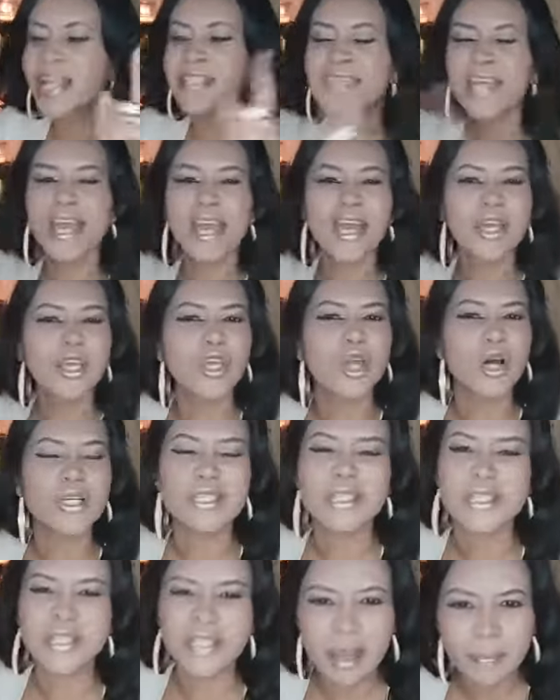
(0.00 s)
take your
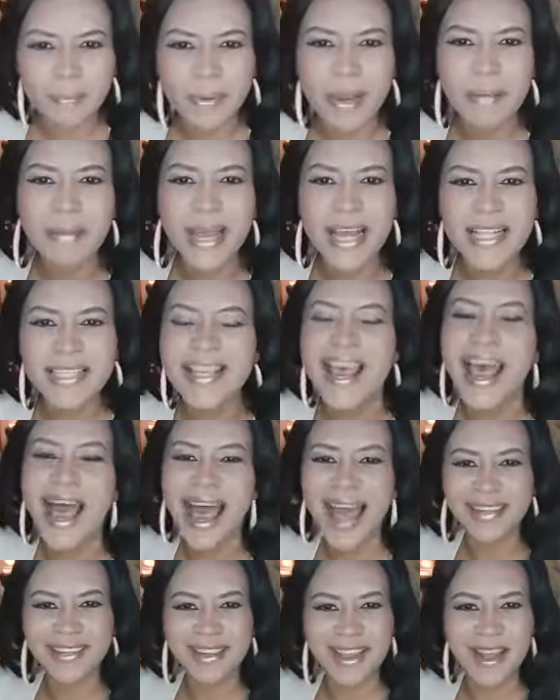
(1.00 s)
supplements
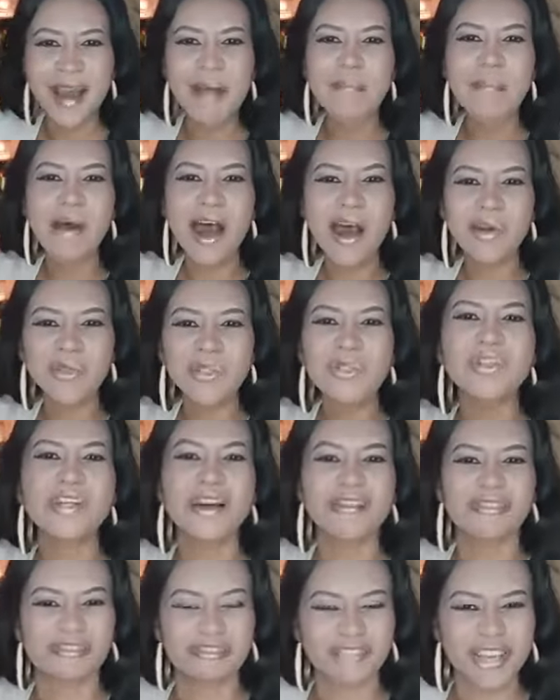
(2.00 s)
and come out to
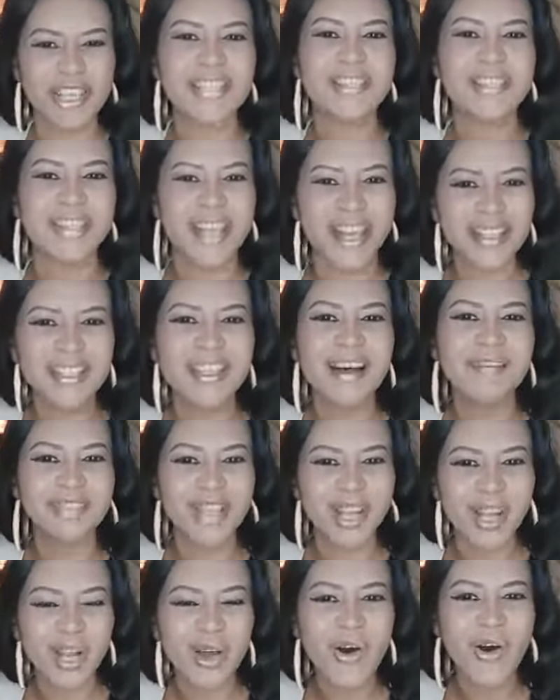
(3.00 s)
the field days of
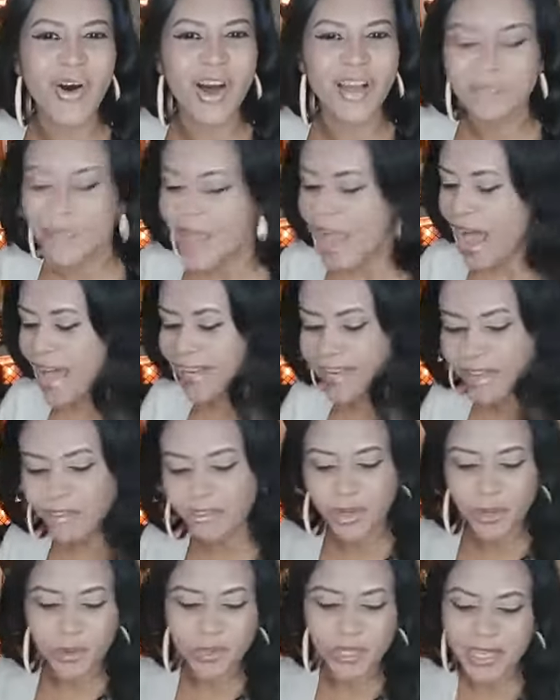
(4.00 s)
the Lord. And
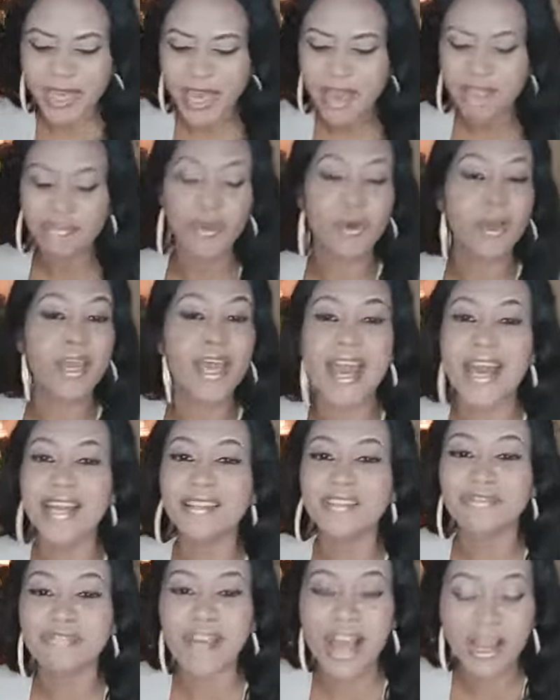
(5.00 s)
if you if you
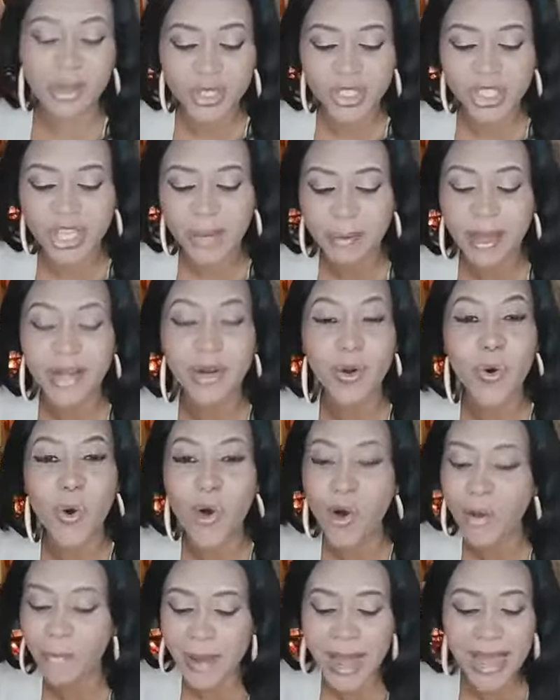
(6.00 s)
can't fellowship at
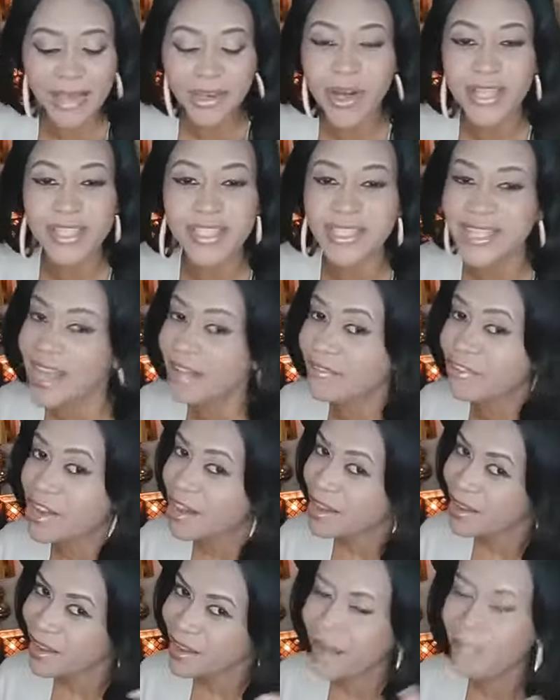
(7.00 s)
home by yourself,
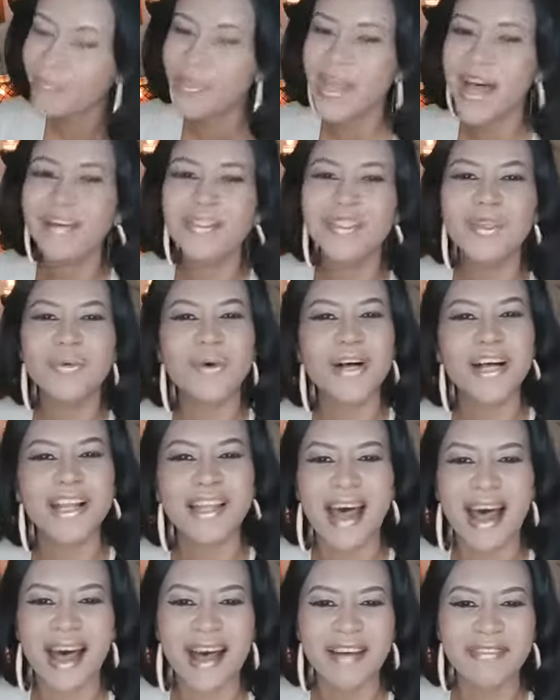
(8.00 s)
come down to
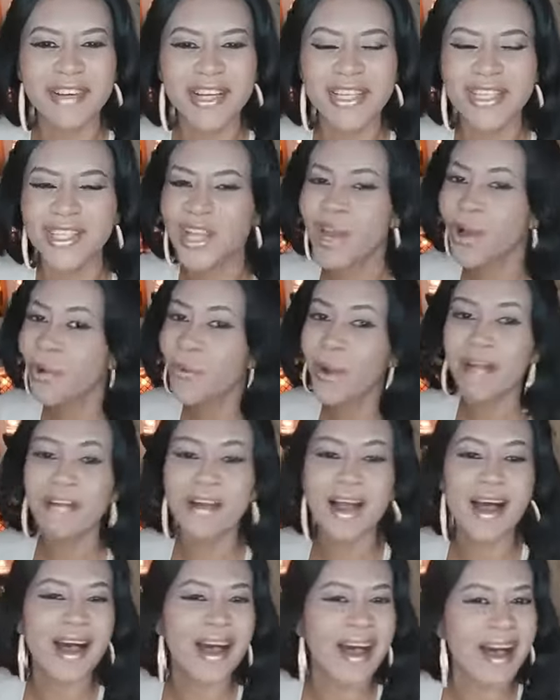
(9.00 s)
World Harvest. We're
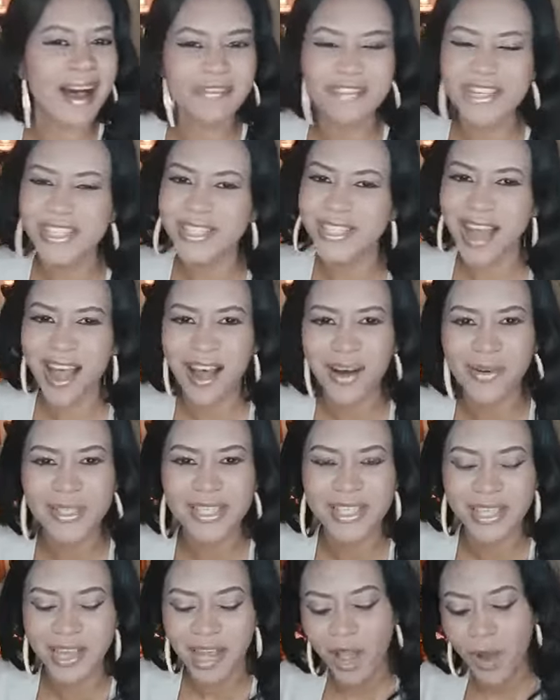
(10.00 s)
a harvest
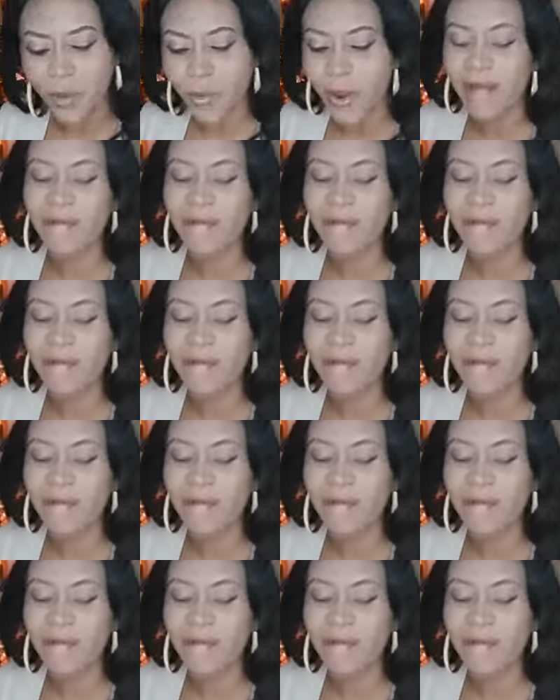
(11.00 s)
house. We're